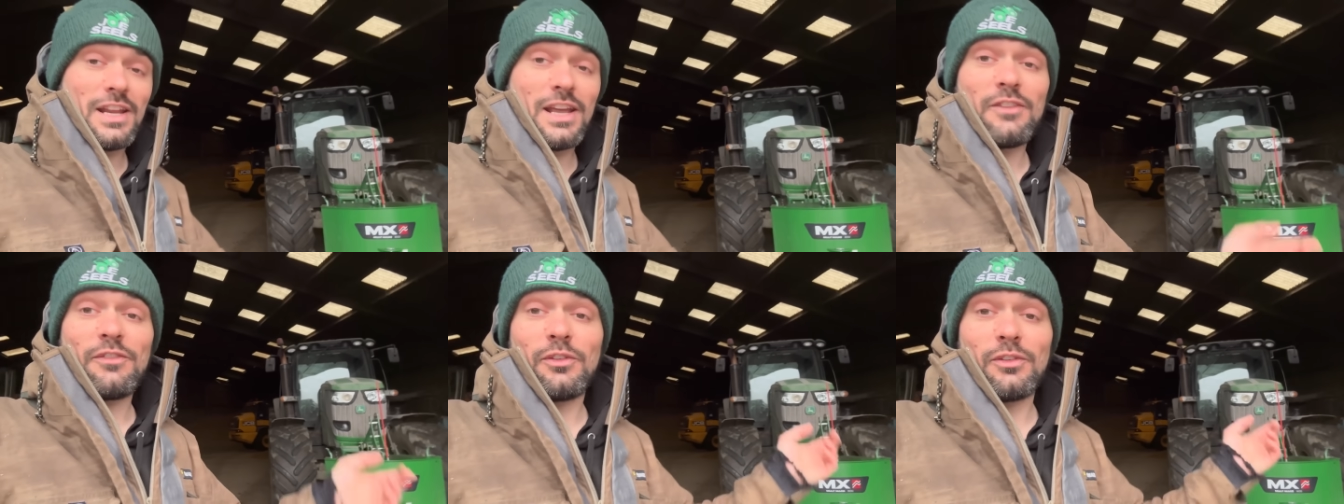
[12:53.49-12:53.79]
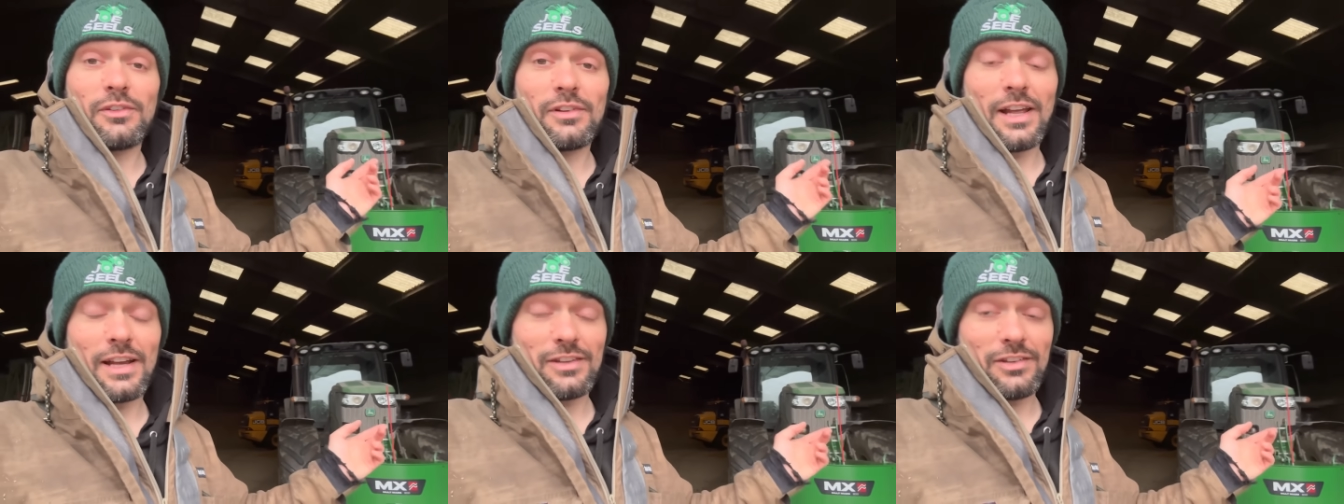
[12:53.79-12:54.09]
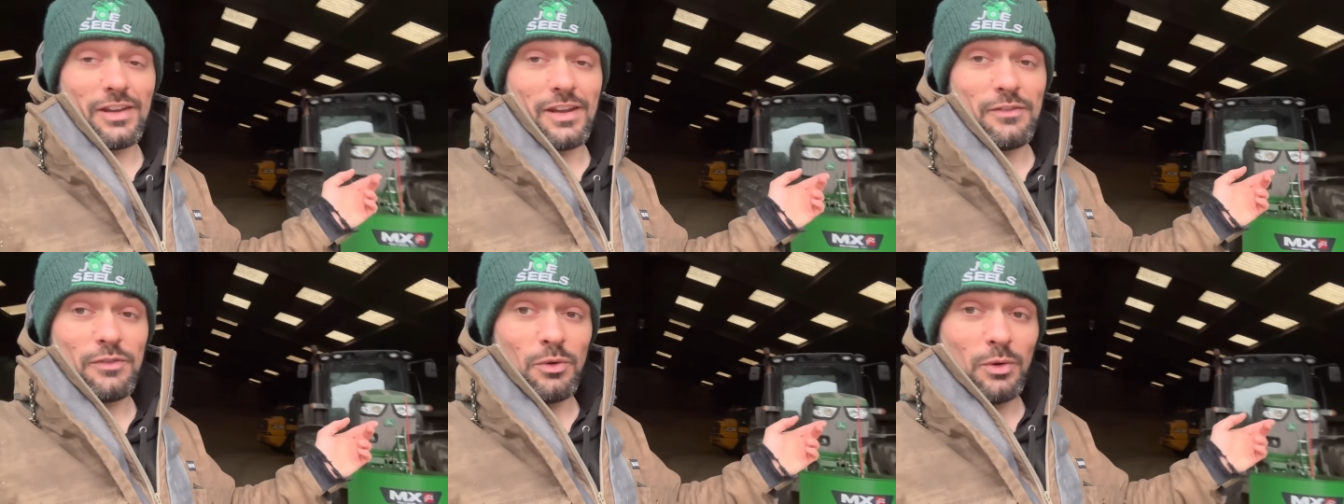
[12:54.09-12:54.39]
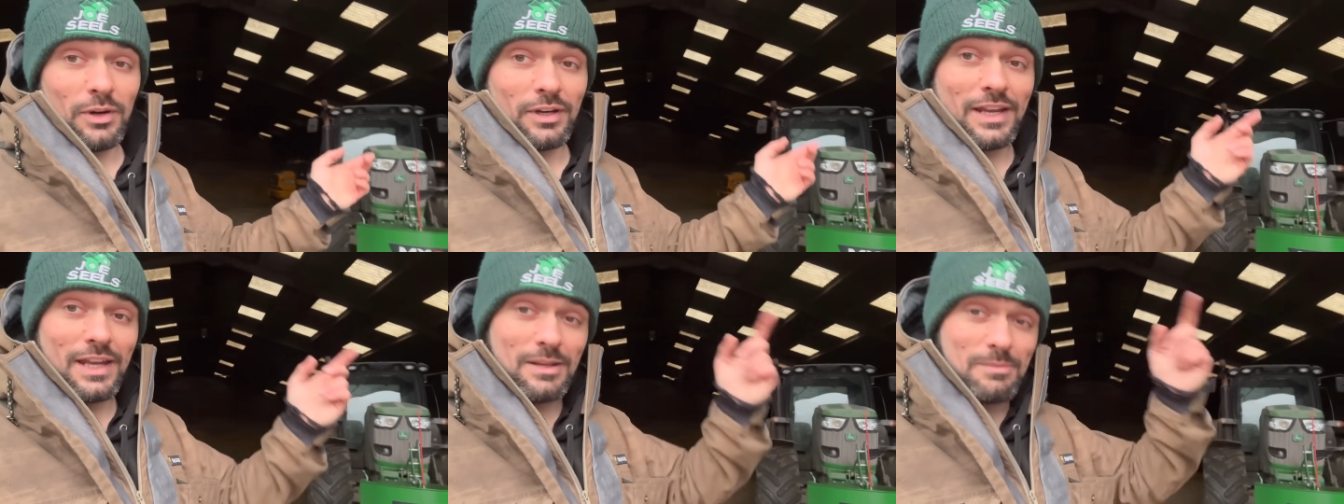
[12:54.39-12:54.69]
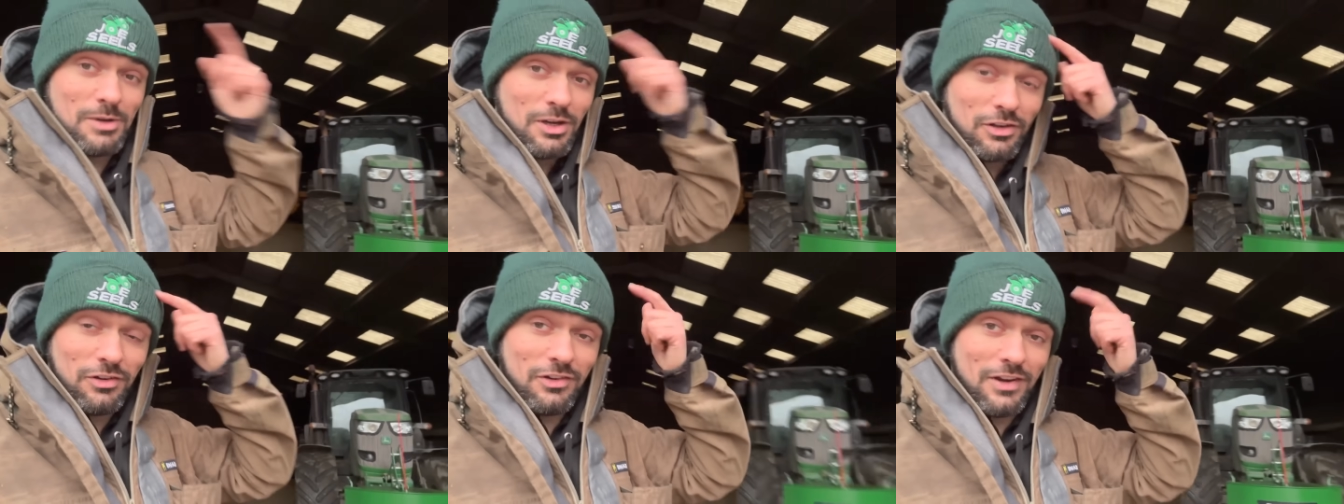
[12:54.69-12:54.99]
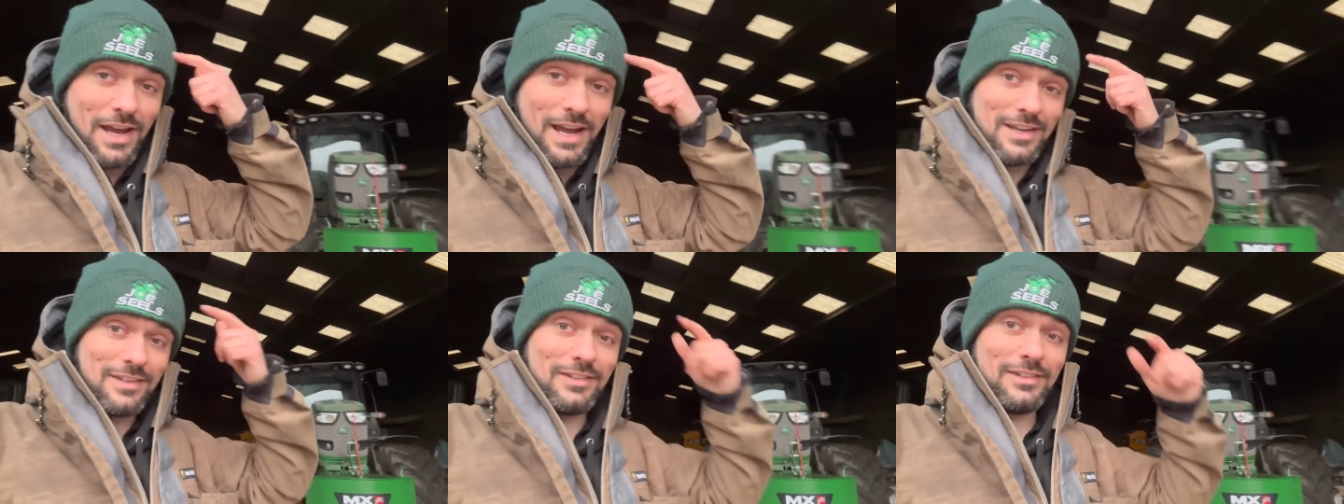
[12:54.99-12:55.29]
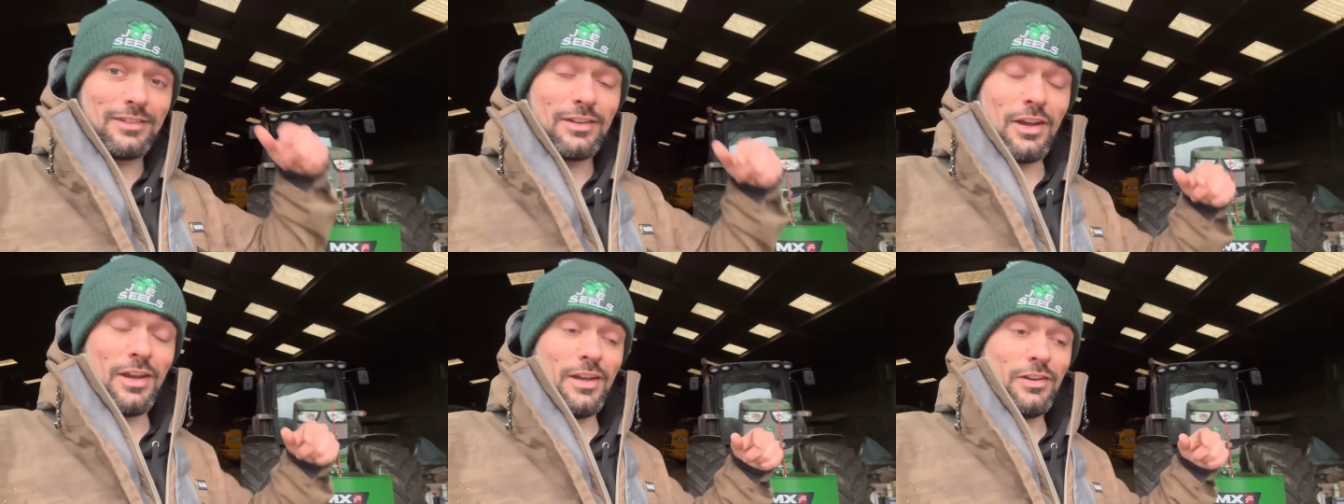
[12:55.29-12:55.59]
If you like, to, if you want to get the
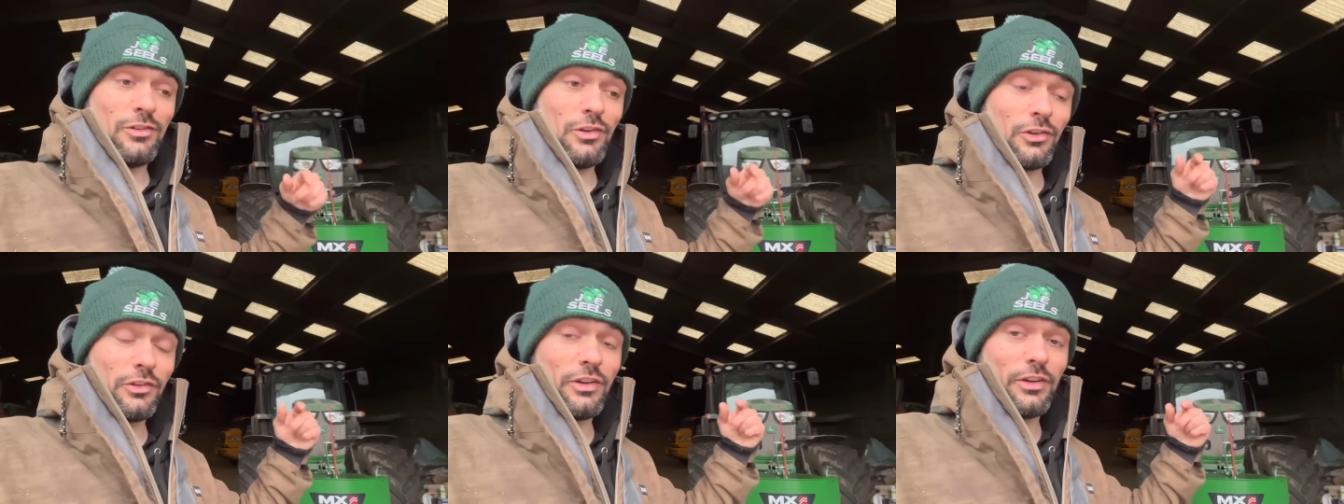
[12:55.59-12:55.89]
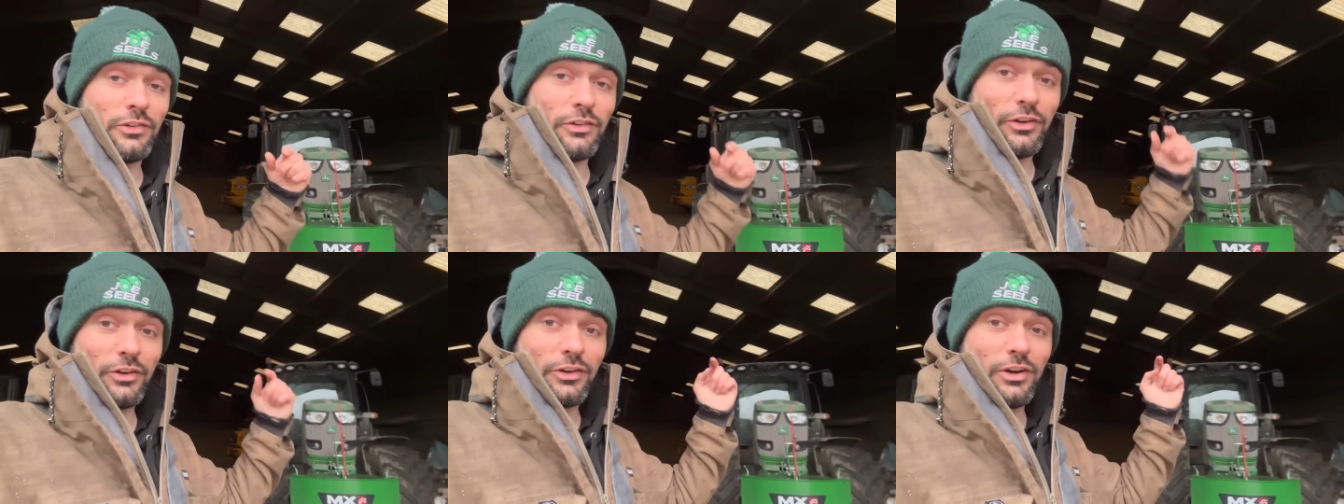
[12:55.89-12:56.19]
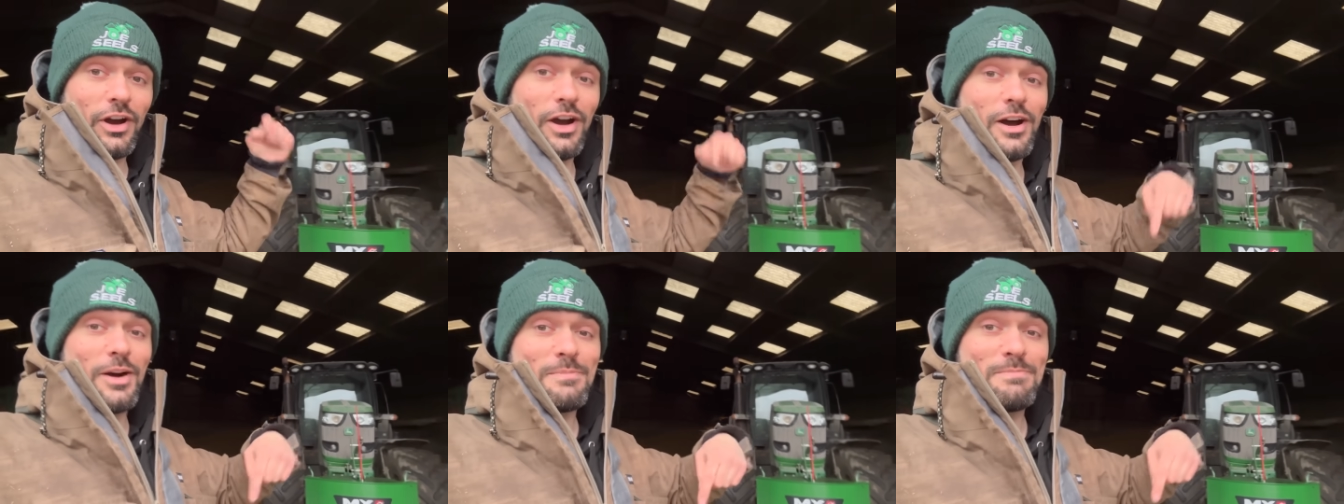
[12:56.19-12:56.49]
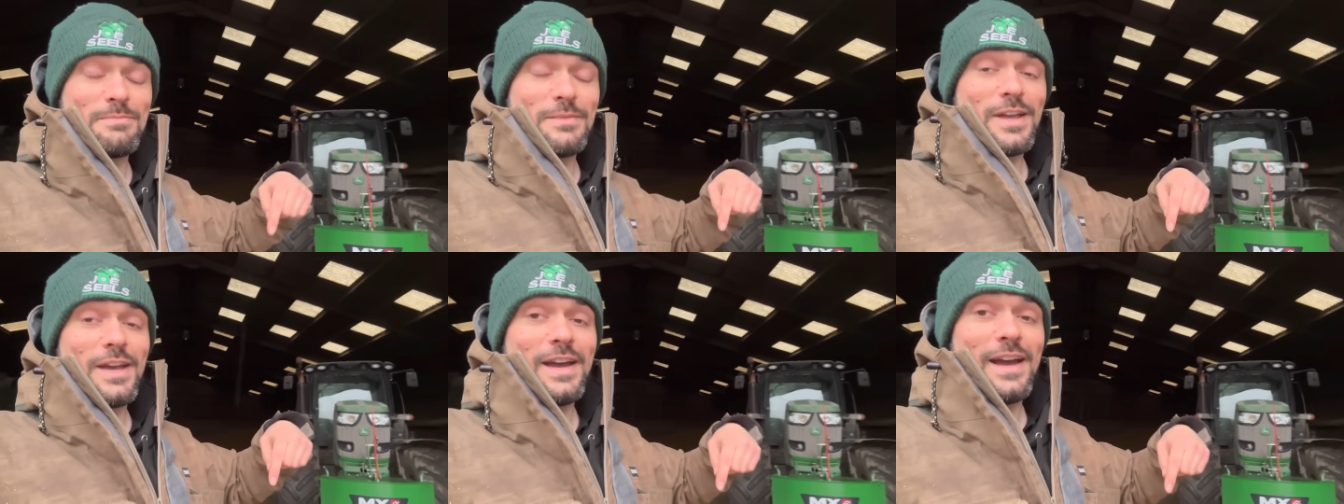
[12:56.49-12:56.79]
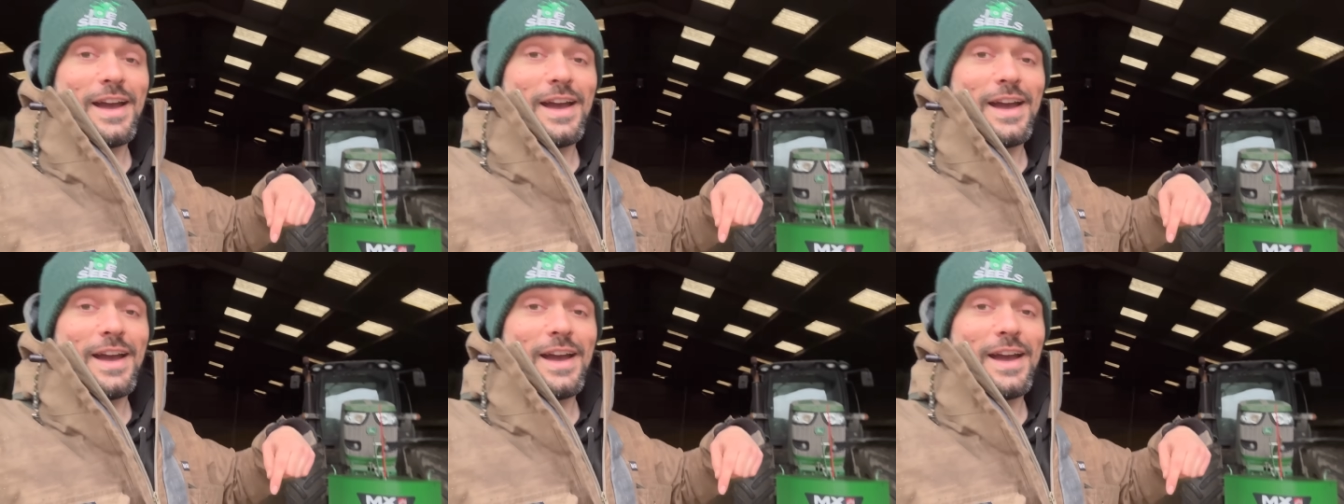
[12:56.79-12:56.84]
merchandise, uh, joeseels.com.